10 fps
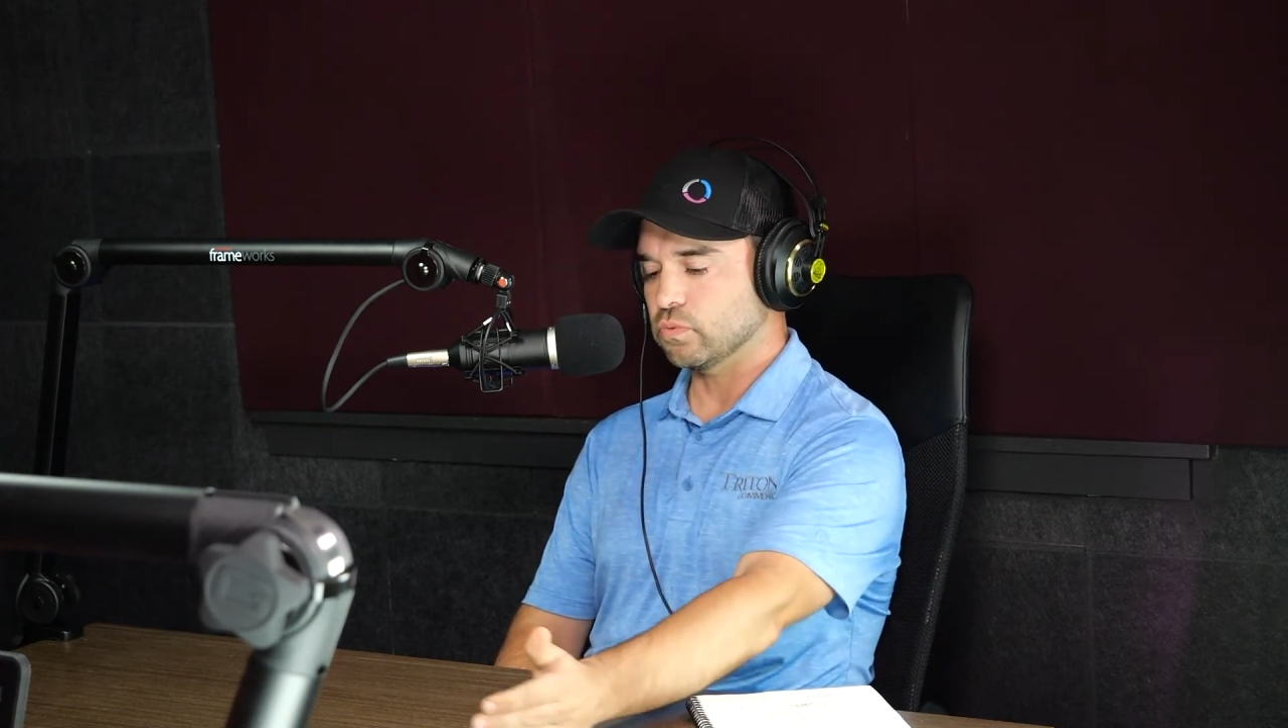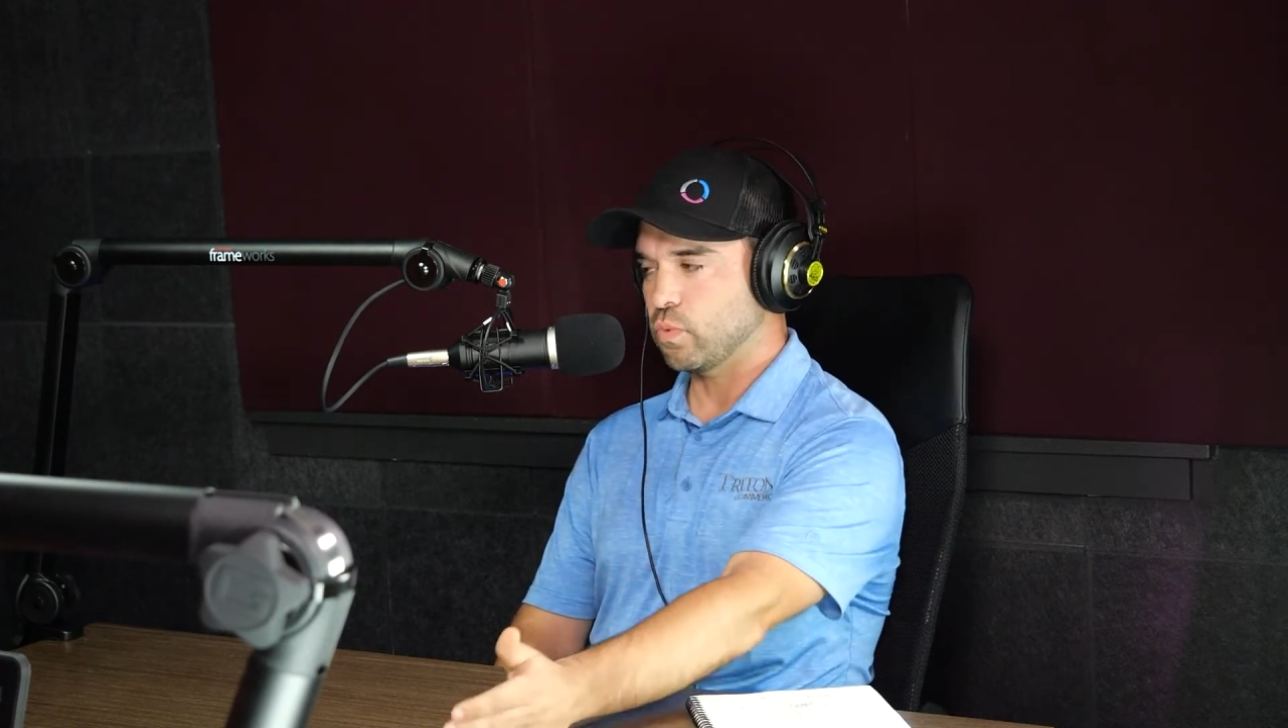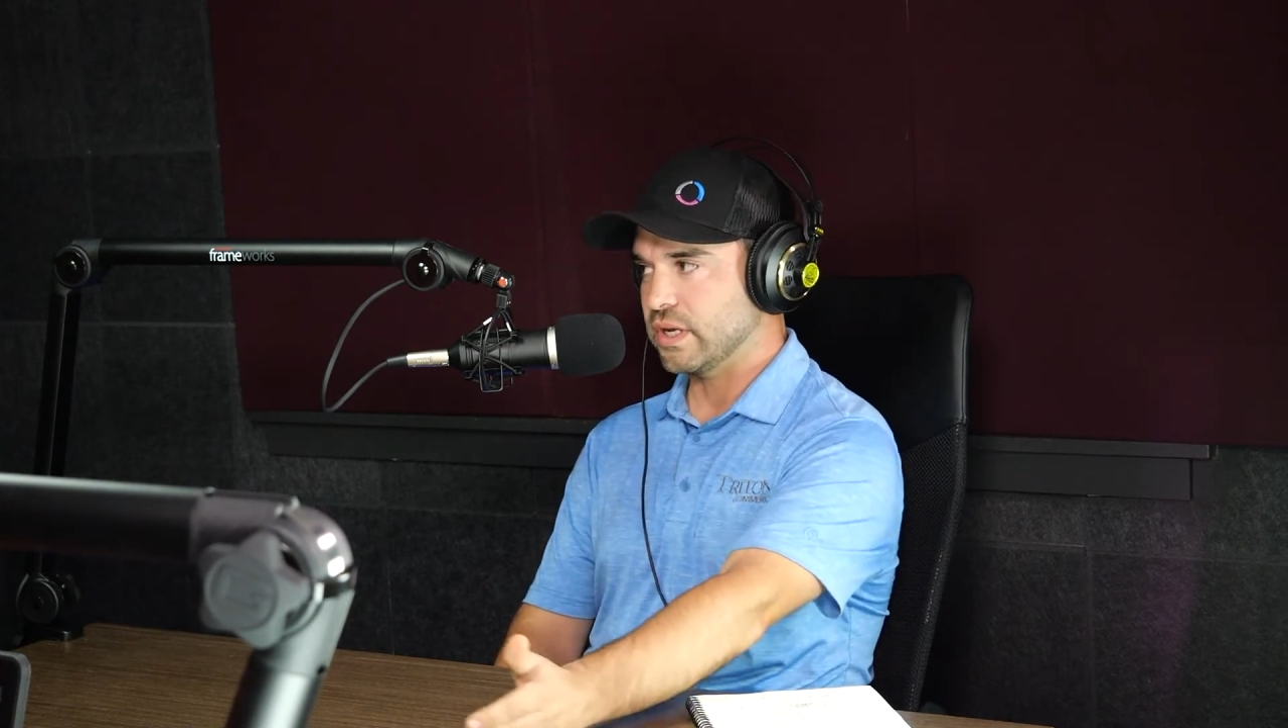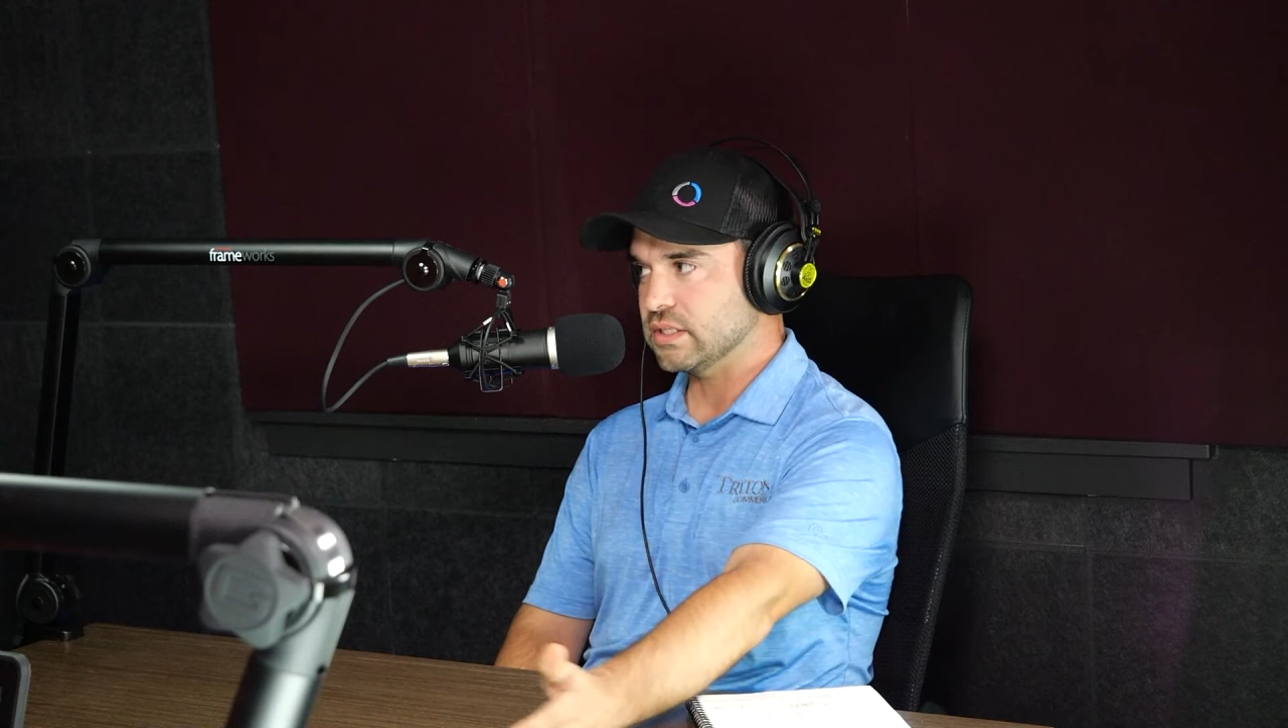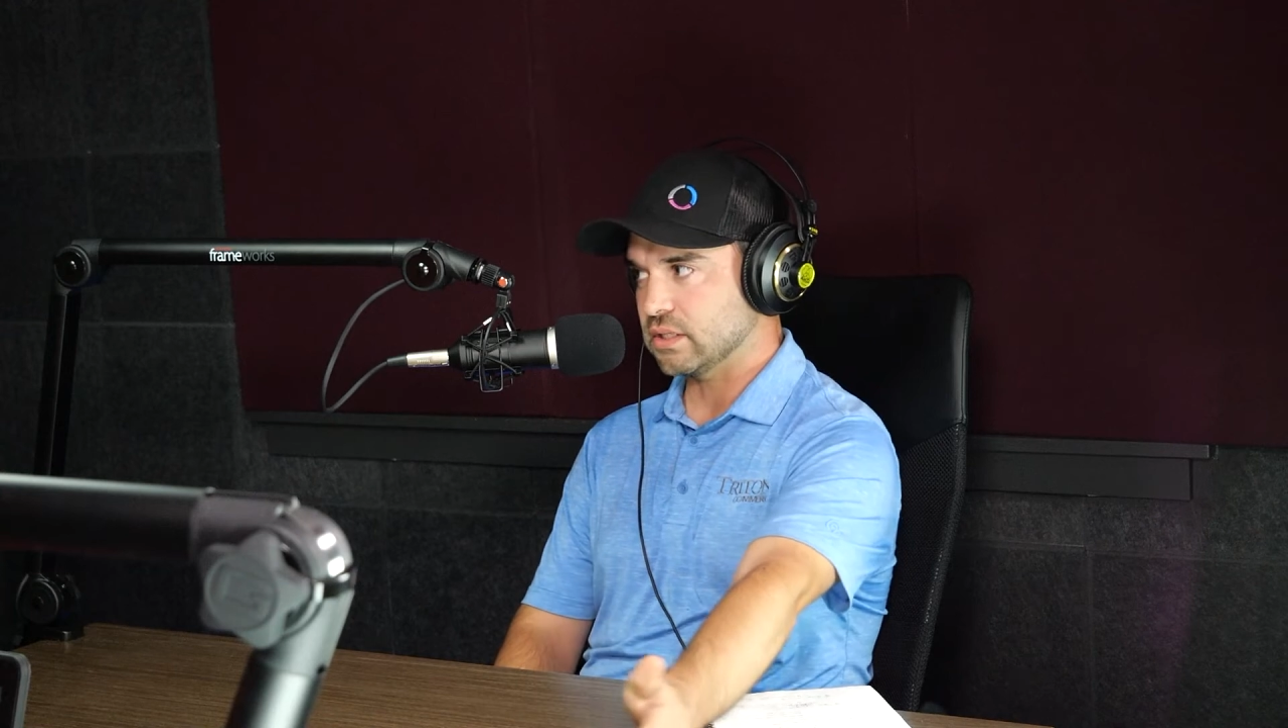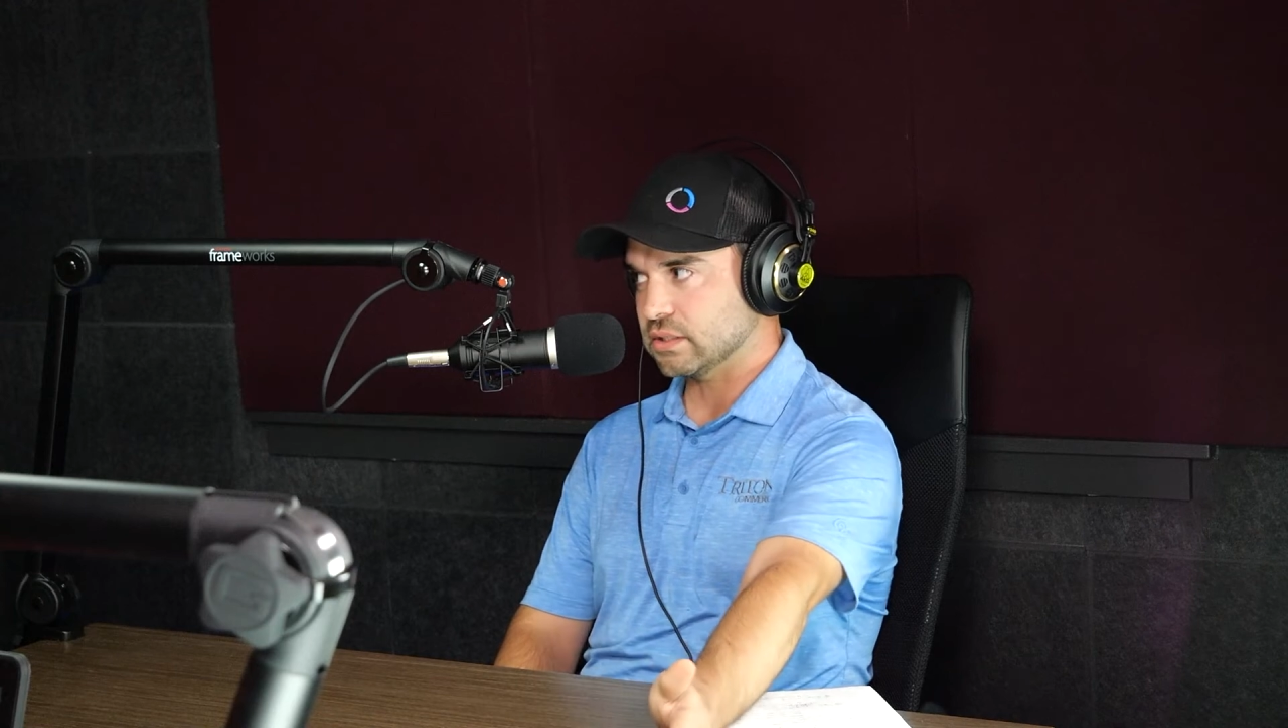wasting